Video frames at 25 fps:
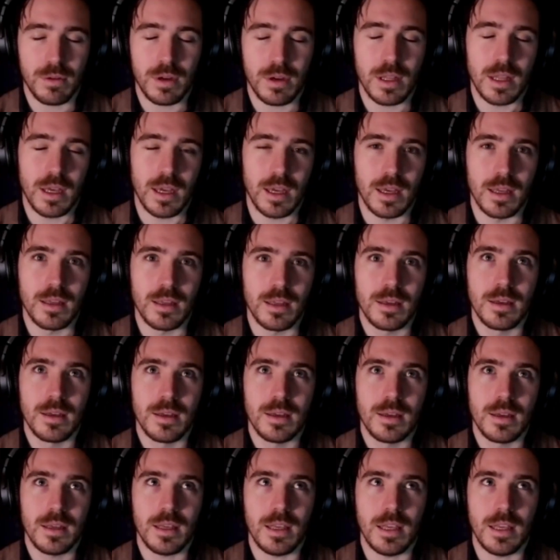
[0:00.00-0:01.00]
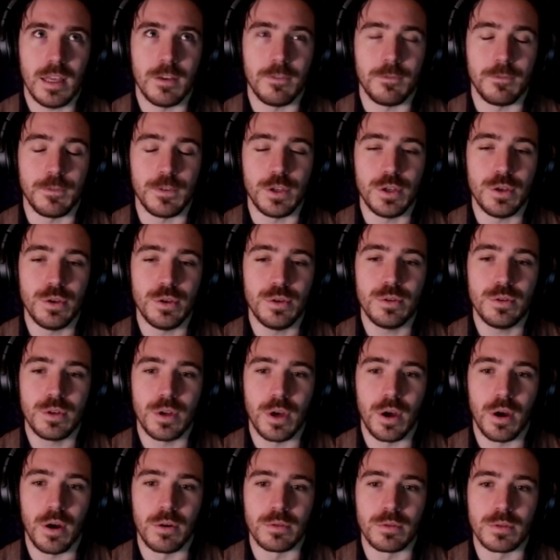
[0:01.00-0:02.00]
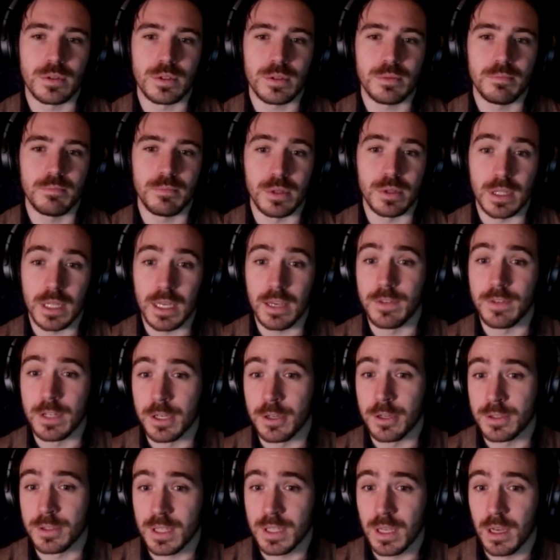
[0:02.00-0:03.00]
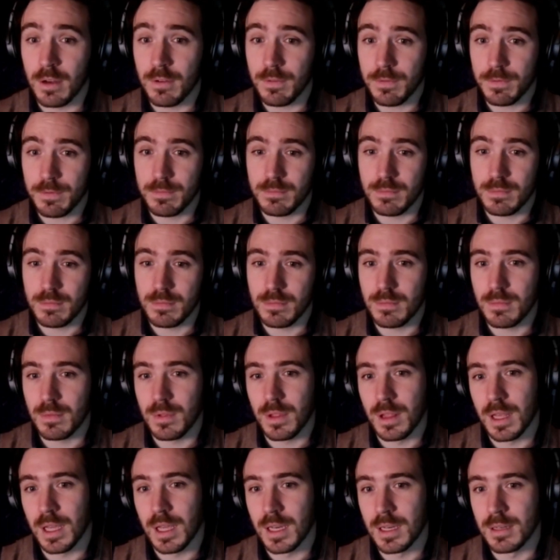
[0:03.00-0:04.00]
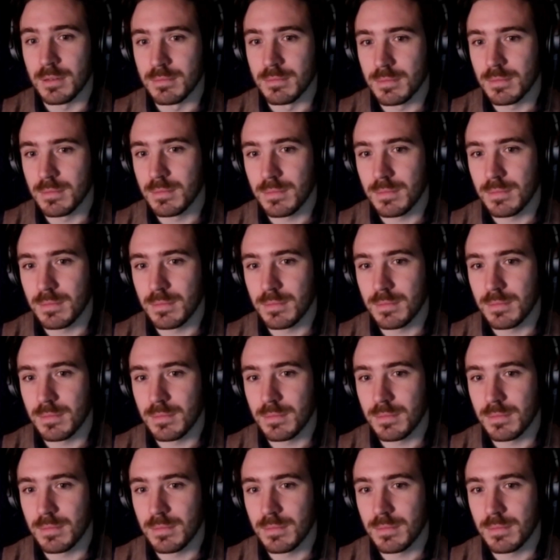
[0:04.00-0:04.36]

agree that if you don't believe in yourself, then